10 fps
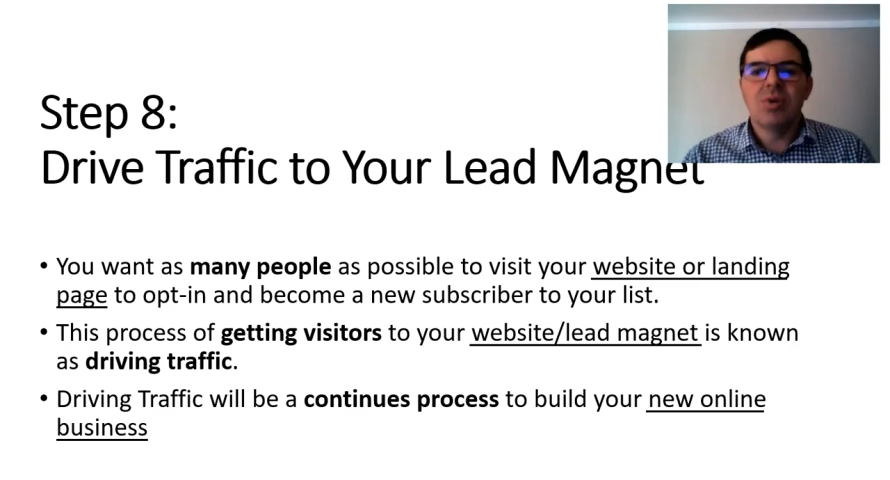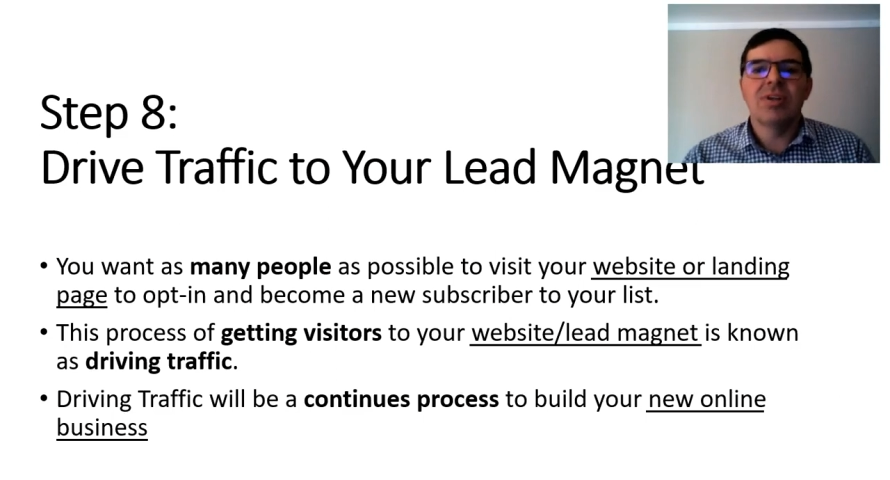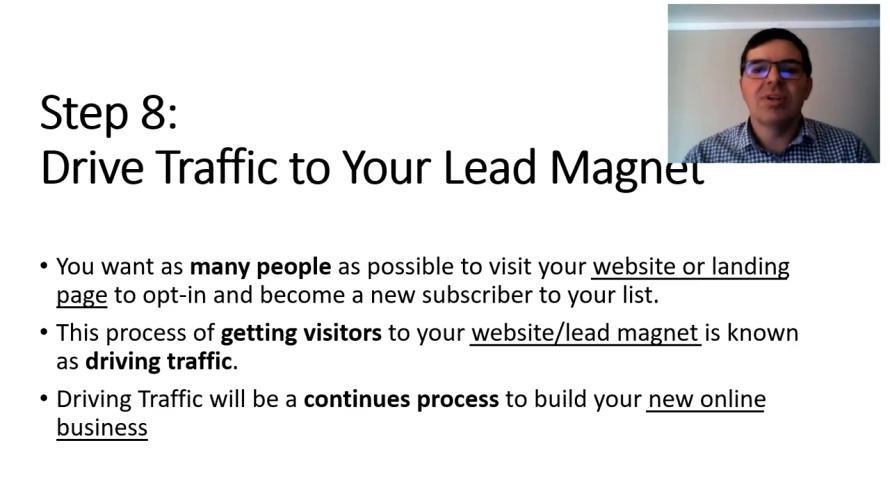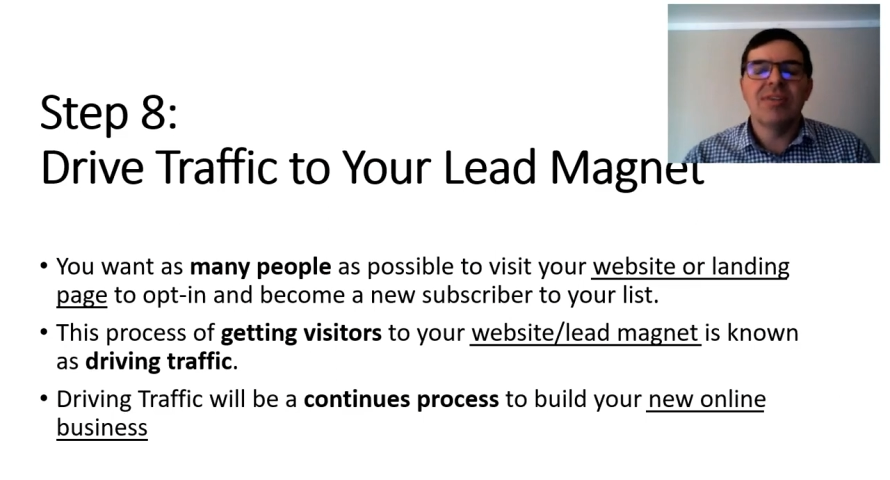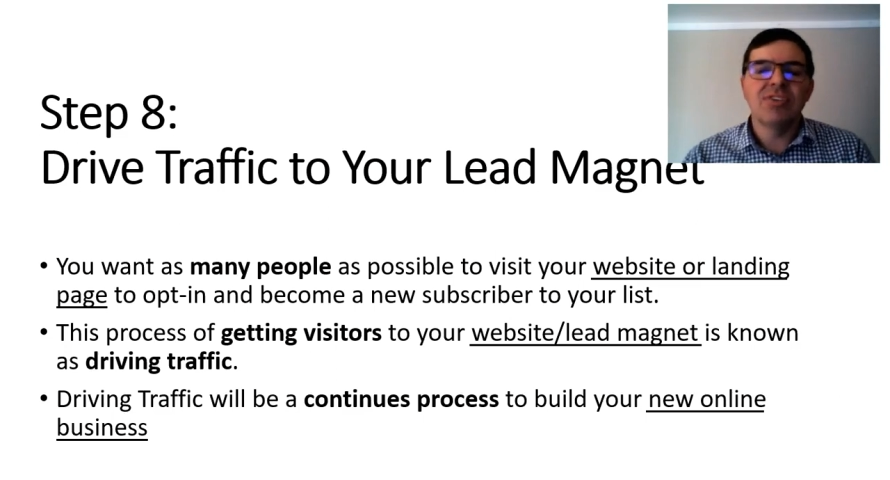
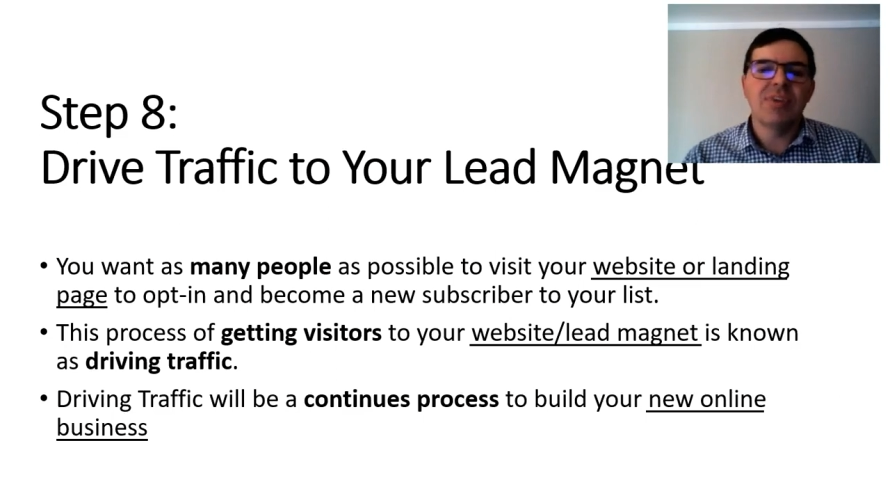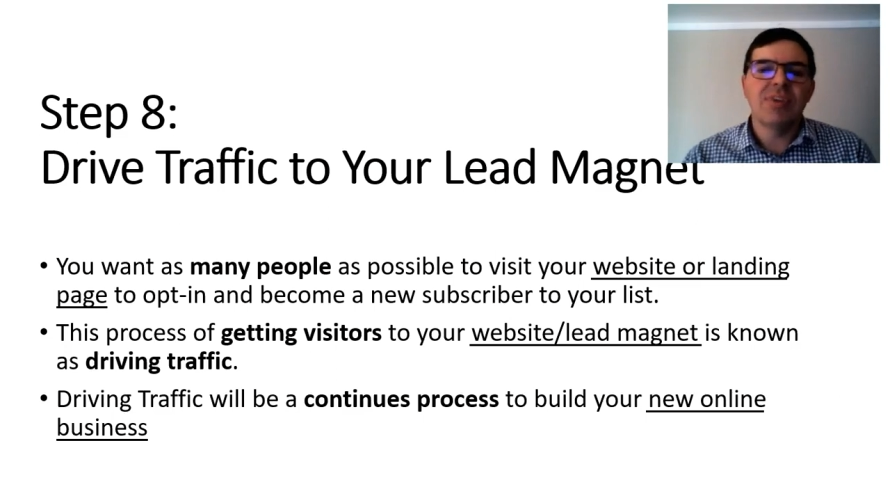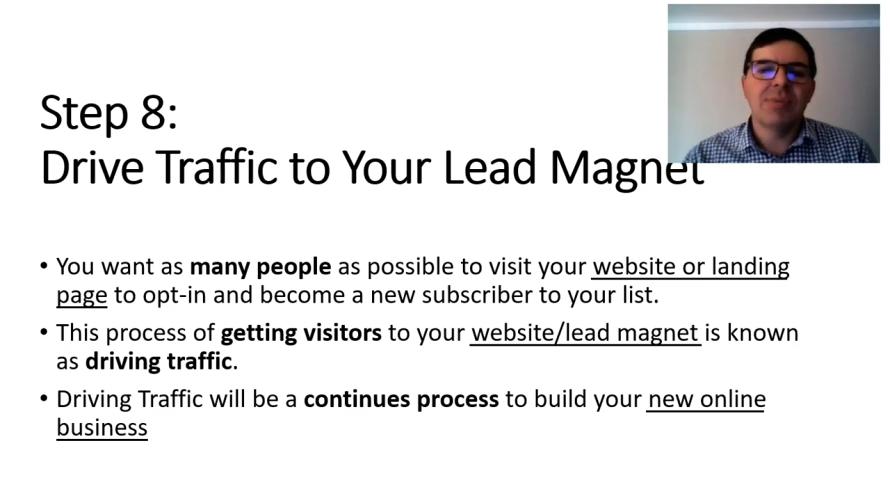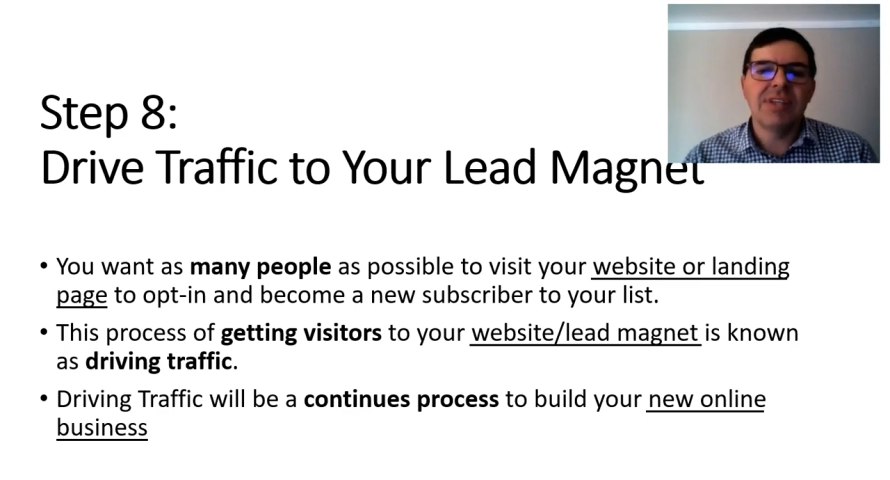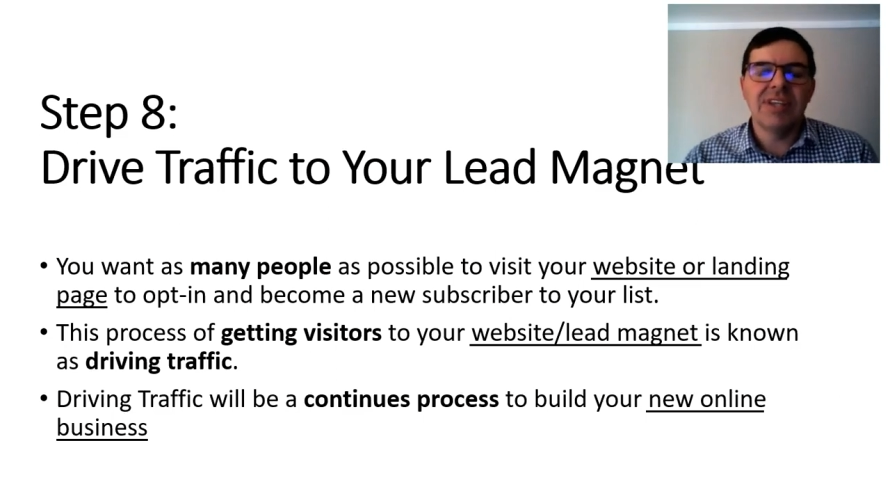I'll give you
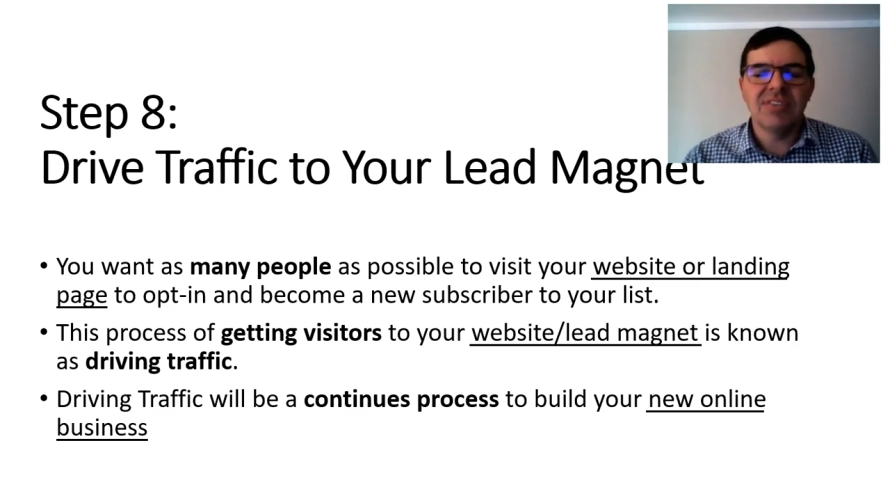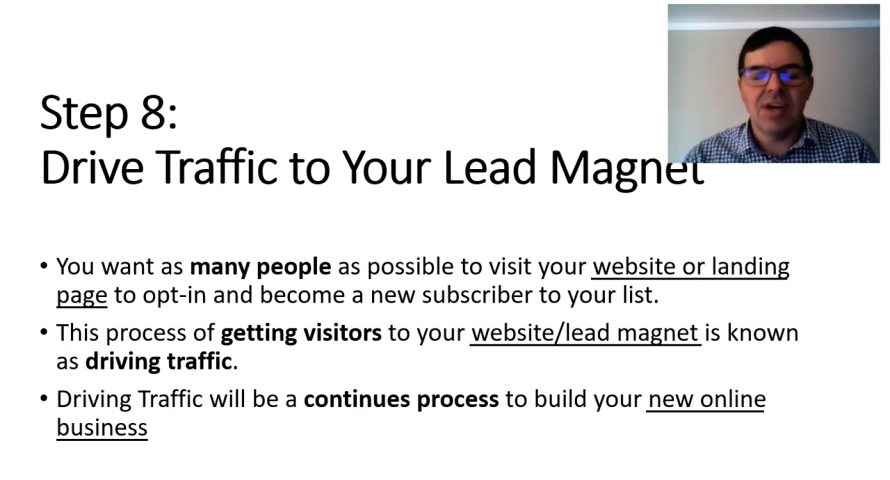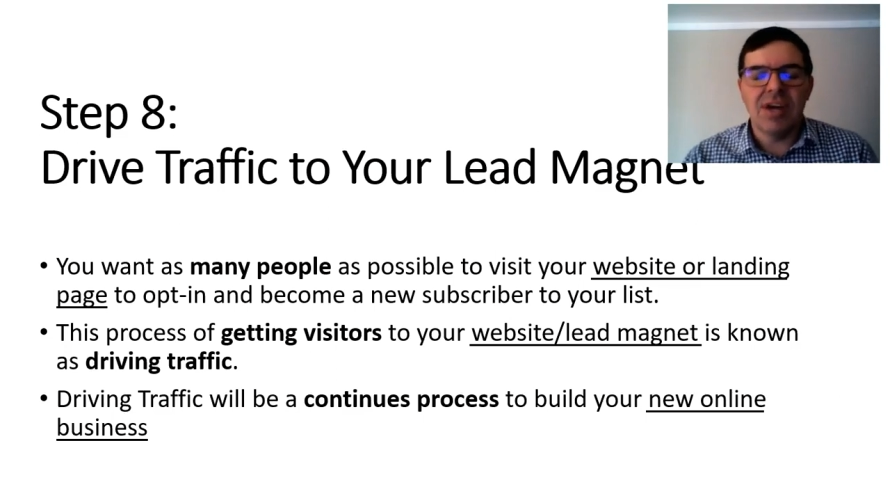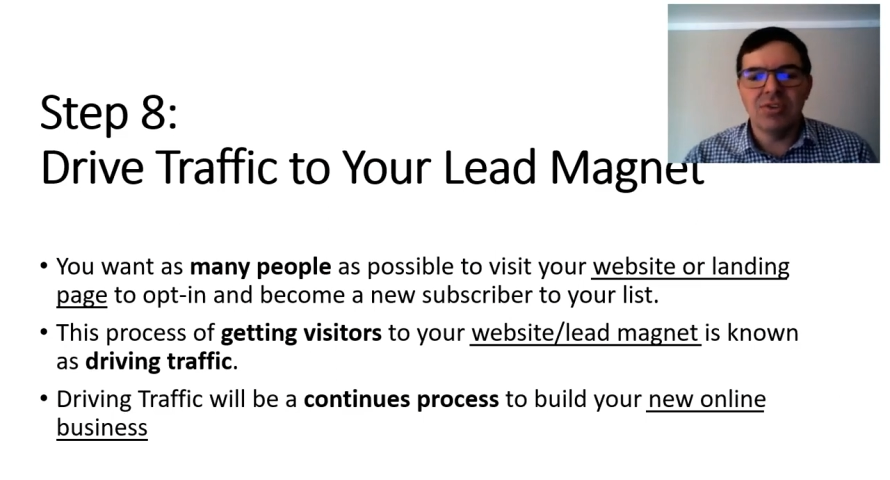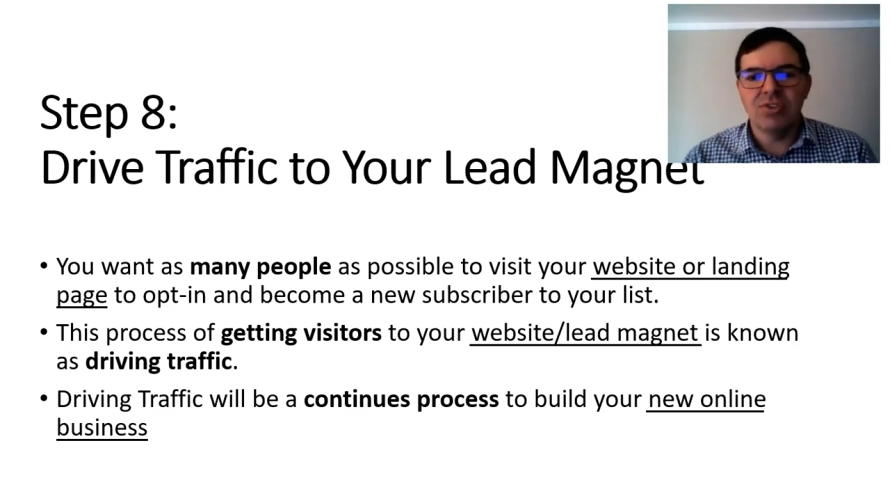some ideas
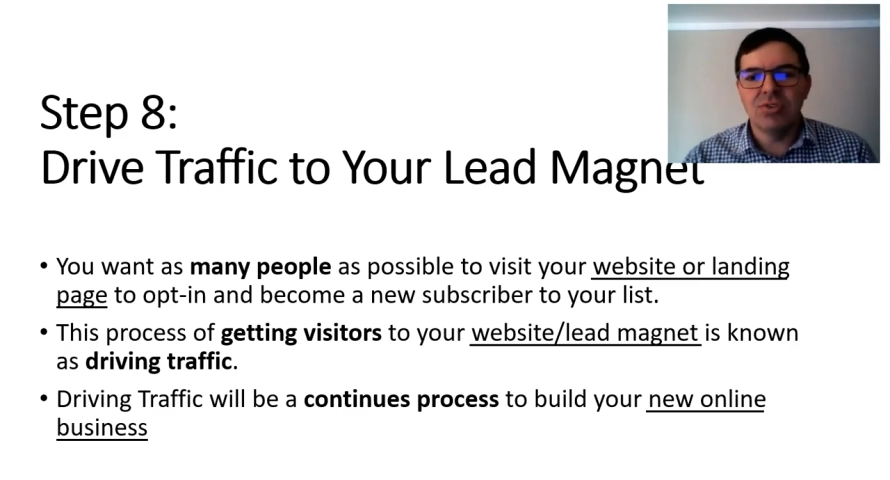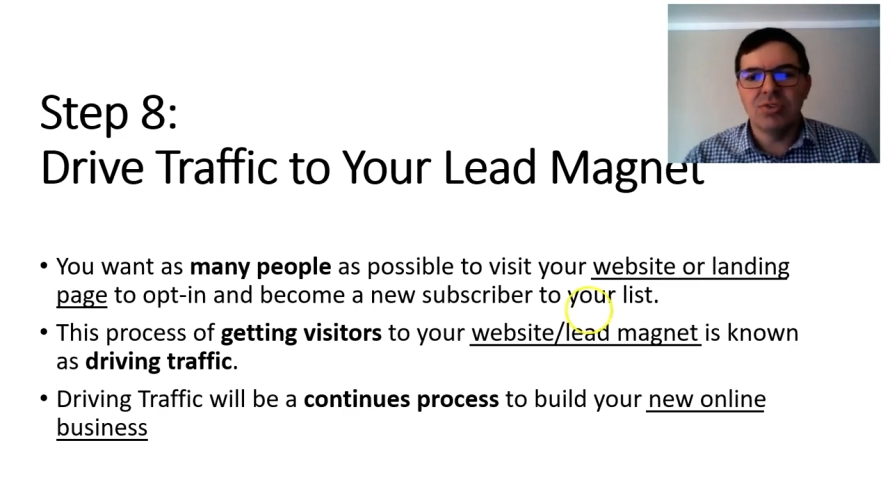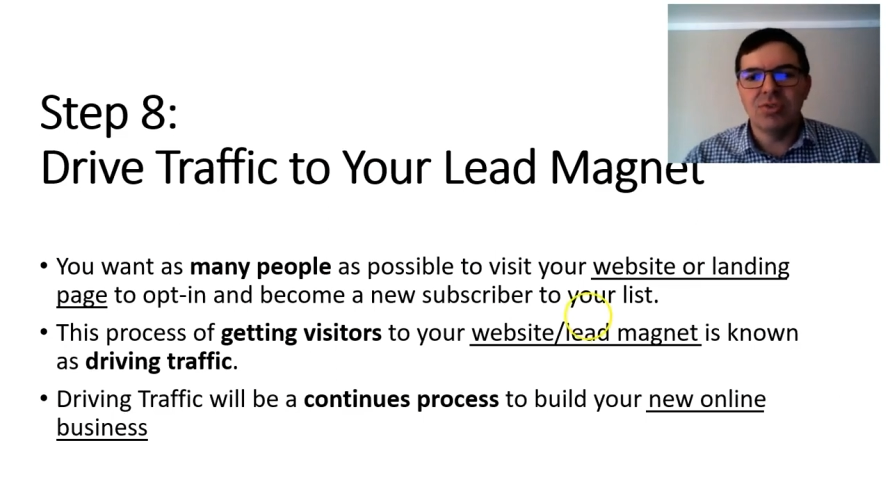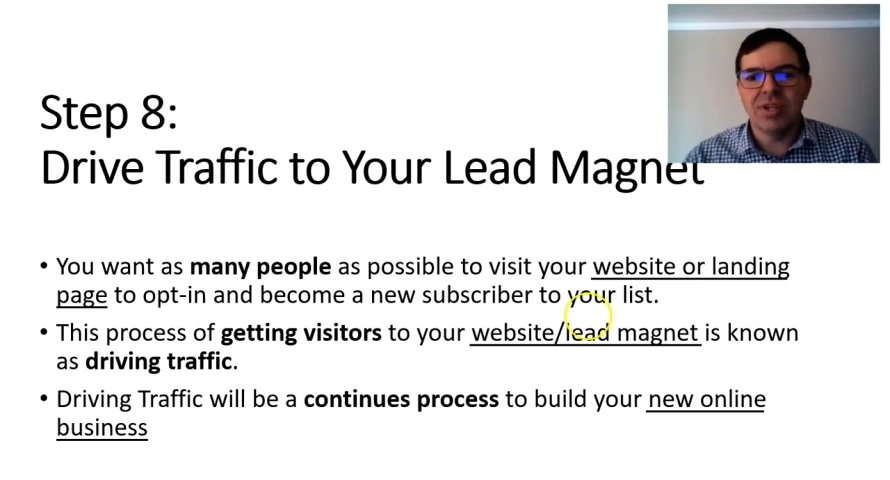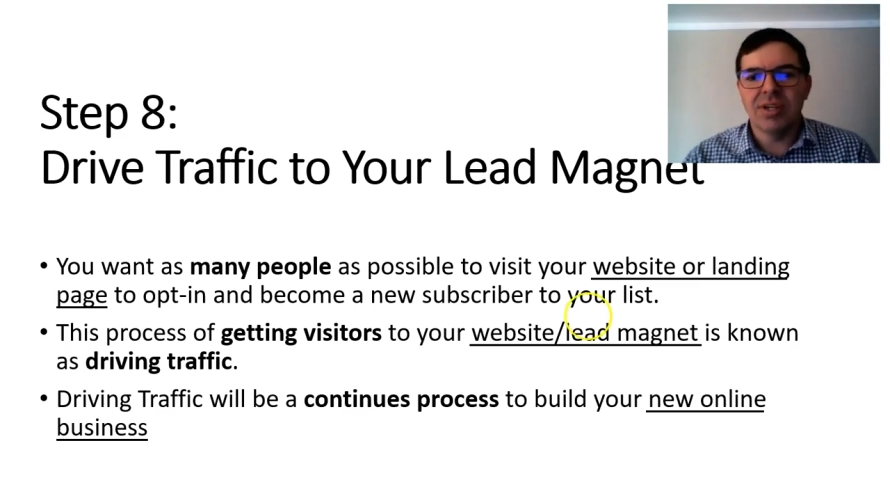how to